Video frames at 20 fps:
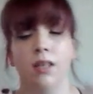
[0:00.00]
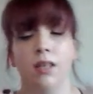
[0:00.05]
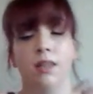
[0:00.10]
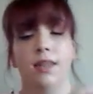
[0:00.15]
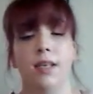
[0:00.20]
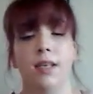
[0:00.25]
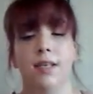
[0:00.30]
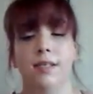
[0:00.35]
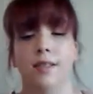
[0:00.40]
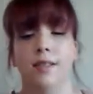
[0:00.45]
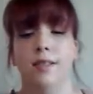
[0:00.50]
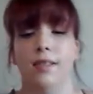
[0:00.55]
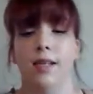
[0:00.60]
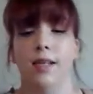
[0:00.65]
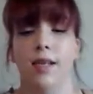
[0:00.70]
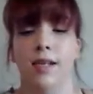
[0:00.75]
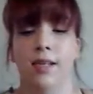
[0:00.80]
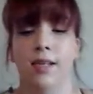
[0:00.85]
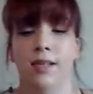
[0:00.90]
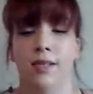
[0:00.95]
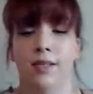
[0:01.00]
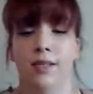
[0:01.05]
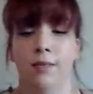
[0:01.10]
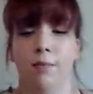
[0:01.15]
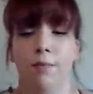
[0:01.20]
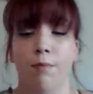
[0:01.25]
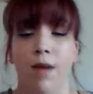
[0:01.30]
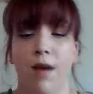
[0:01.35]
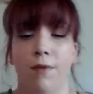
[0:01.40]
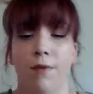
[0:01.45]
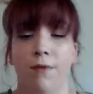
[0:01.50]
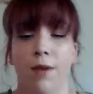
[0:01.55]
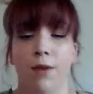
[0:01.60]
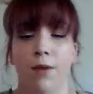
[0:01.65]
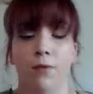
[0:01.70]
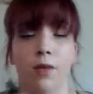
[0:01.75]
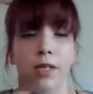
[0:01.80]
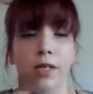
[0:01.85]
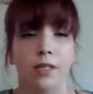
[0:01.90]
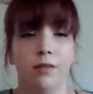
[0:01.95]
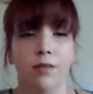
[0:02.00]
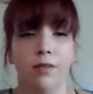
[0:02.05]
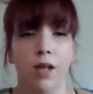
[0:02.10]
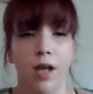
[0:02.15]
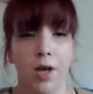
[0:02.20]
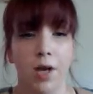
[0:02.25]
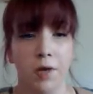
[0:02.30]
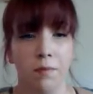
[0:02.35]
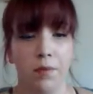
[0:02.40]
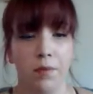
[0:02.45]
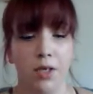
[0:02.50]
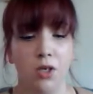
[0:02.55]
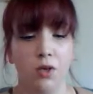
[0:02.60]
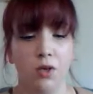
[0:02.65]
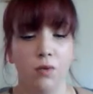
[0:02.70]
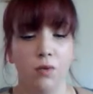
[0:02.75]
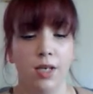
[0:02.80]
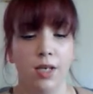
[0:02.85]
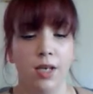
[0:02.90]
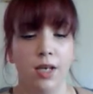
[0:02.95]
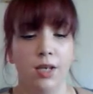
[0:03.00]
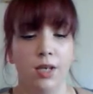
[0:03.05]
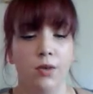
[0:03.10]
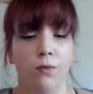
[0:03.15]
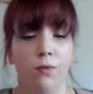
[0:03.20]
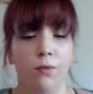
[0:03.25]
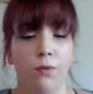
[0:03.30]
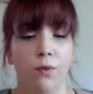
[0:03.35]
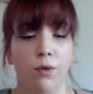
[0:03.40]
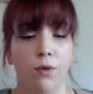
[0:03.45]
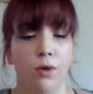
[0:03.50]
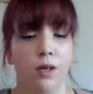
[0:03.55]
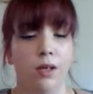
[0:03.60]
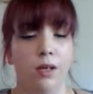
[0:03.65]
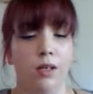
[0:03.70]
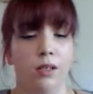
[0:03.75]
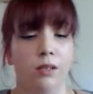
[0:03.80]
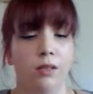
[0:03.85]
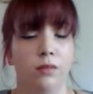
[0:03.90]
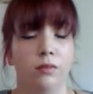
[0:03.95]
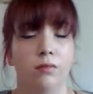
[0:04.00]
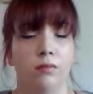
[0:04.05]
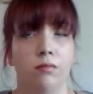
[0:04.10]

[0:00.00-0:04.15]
This is my favorite. I've been using it for